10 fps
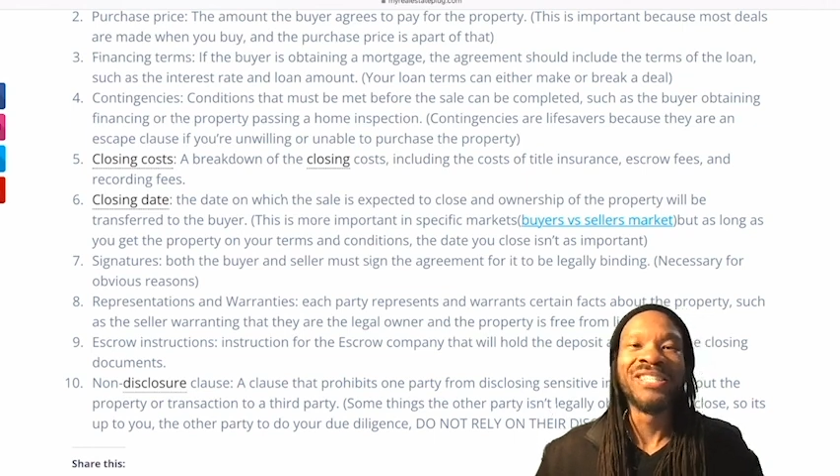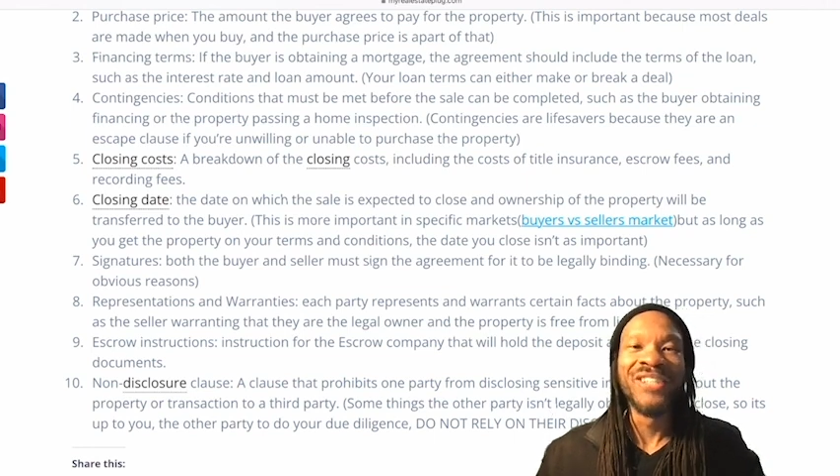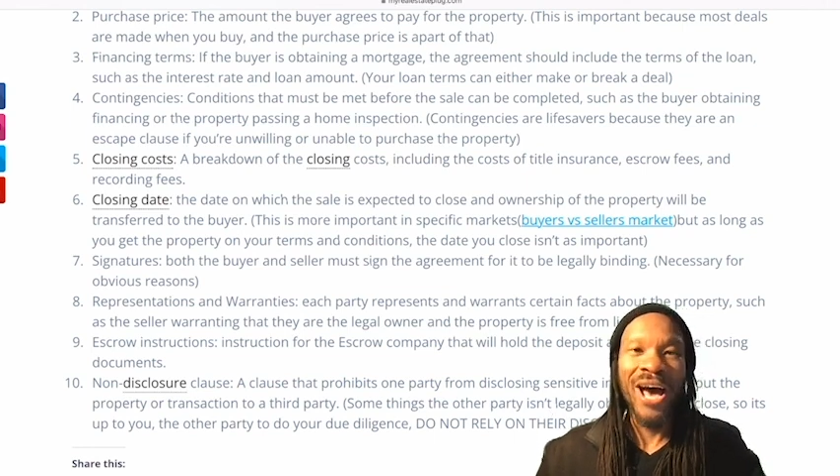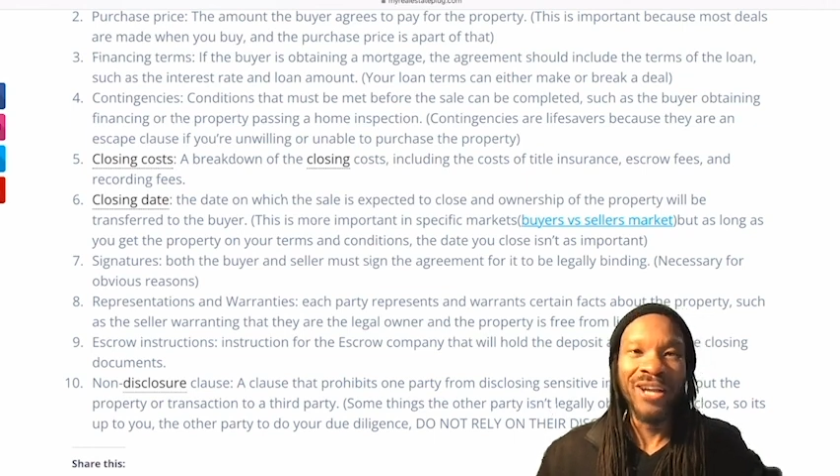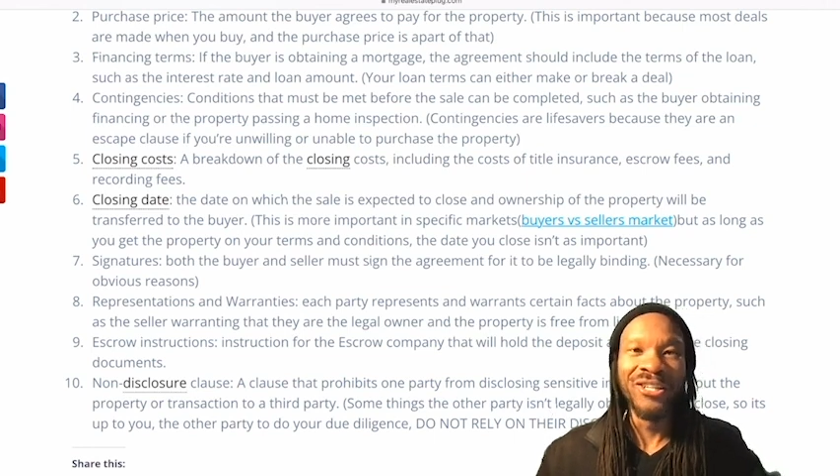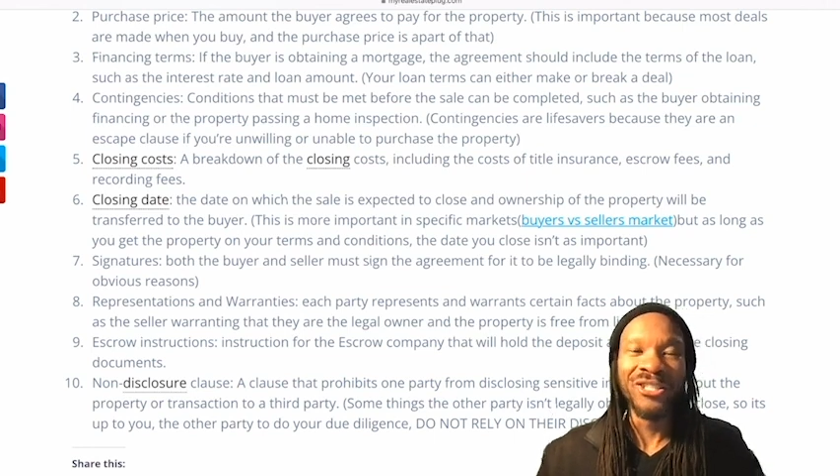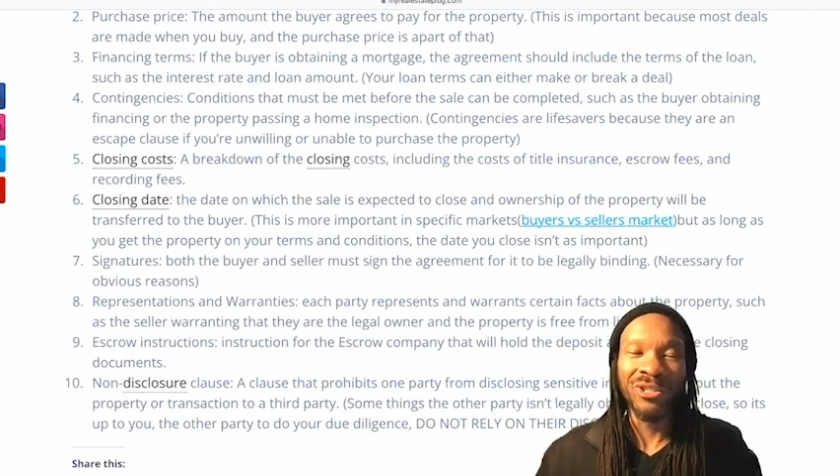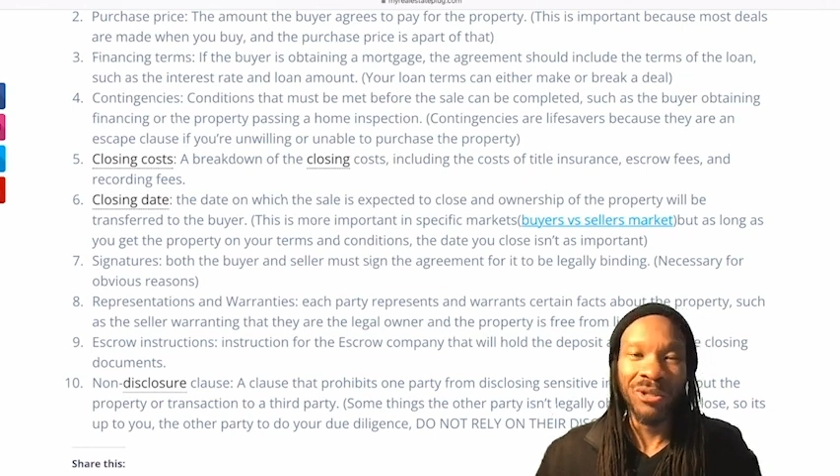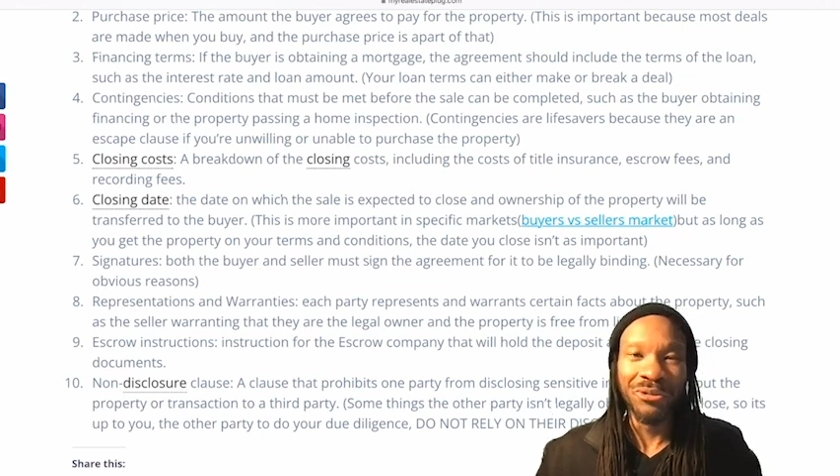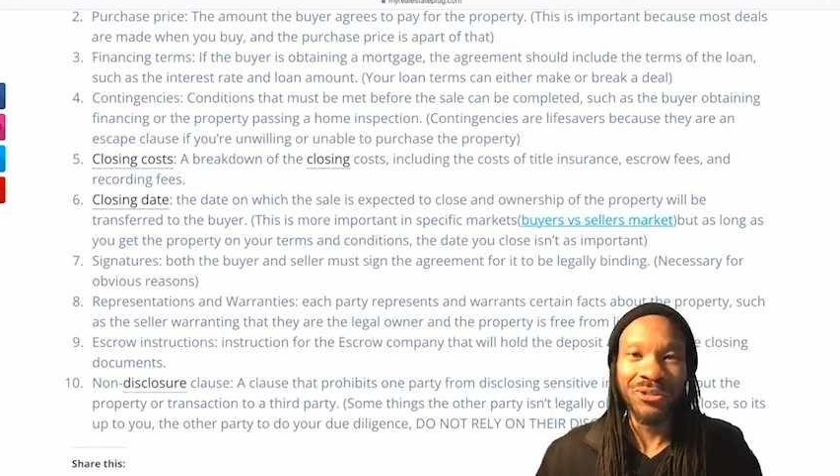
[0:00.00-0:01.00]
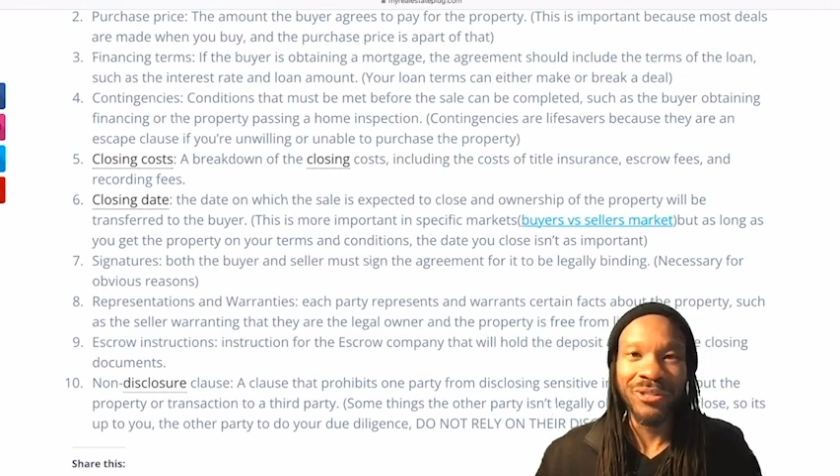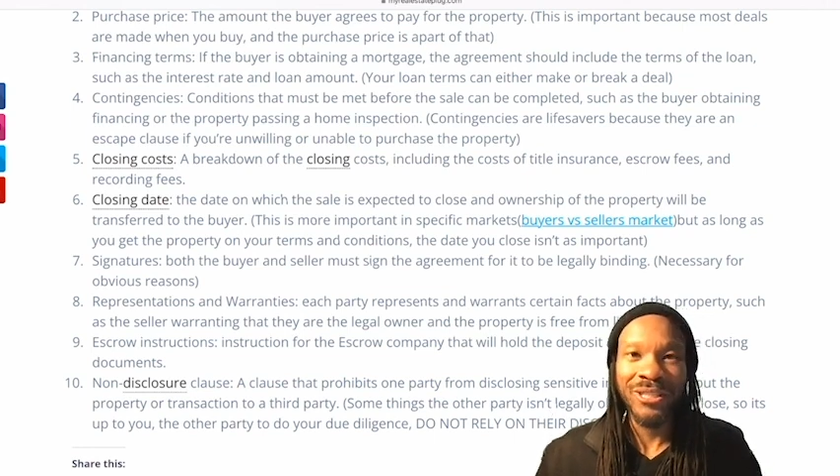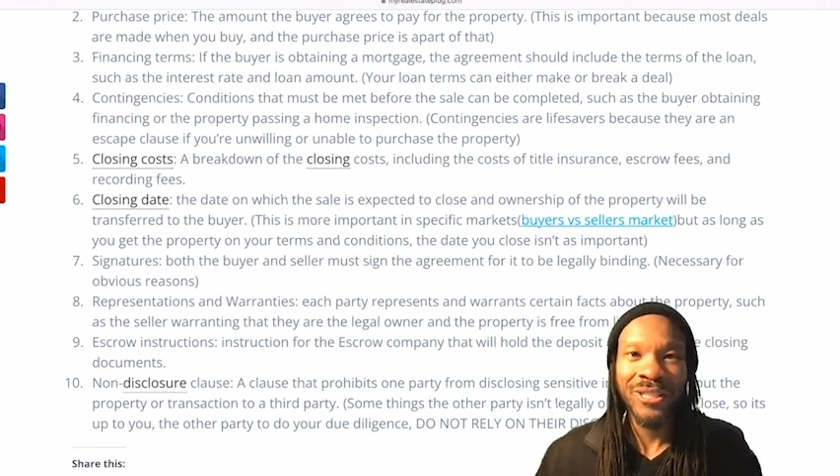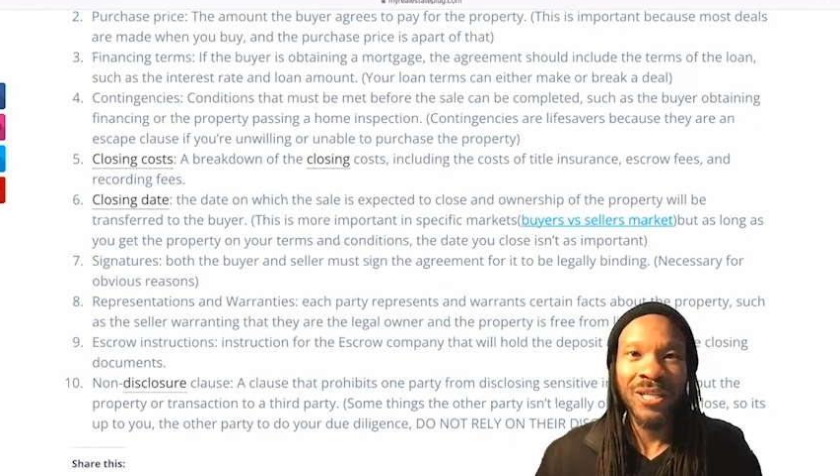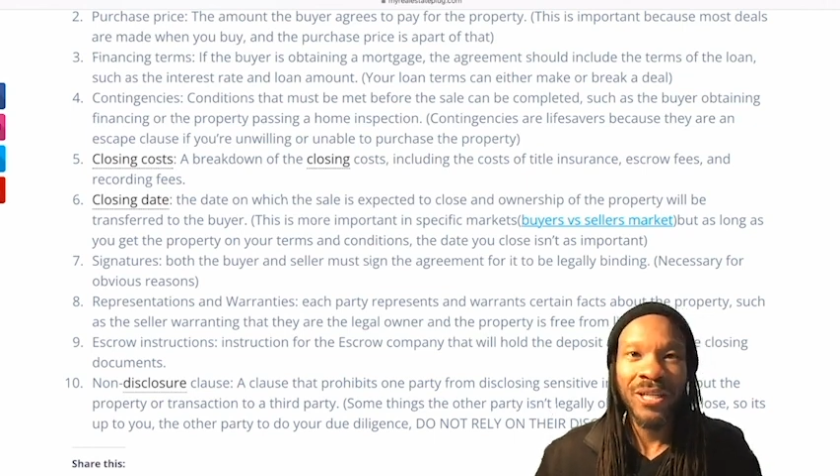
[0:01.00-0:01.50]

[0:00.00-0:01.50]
non-disclosures.